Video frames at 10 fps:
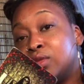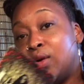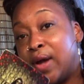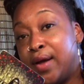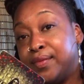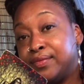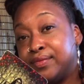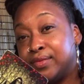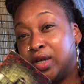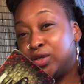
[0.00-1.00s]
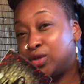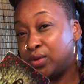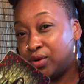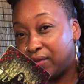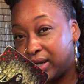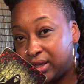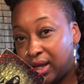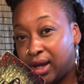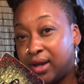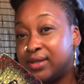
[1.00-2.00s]
Okay? Doing the right
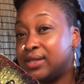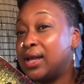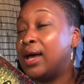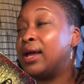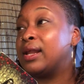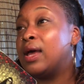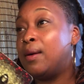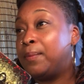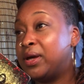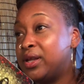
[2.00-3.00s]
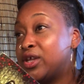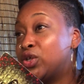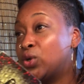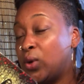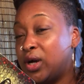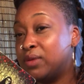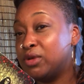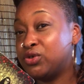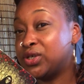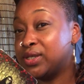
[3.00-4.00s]
thing is not putting your
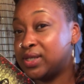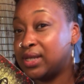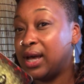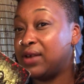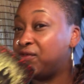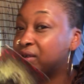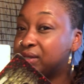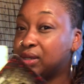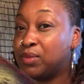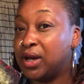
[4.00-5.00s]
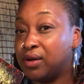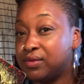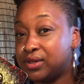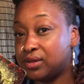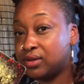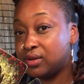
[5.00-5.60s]
emotions aside for someone else.